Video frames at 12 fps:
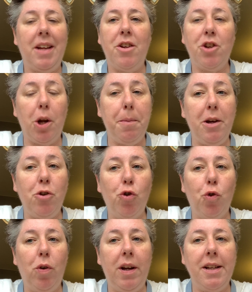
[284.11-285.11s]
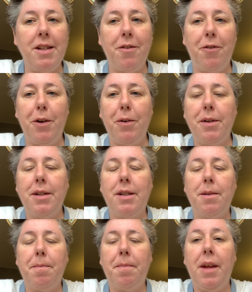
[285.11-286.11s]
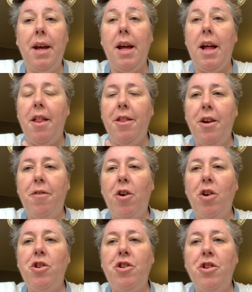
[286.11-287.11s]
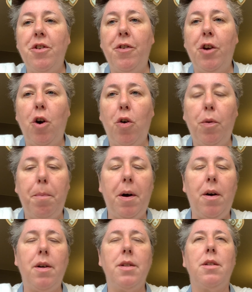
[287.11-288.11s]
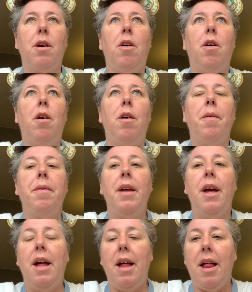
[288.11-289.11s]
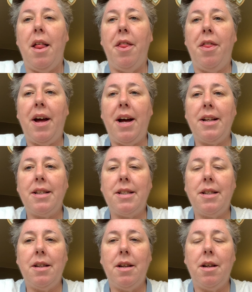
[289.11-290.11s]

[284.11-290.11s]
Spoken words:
It's going to be a short list, folks. The advantages of the Gold Pass are that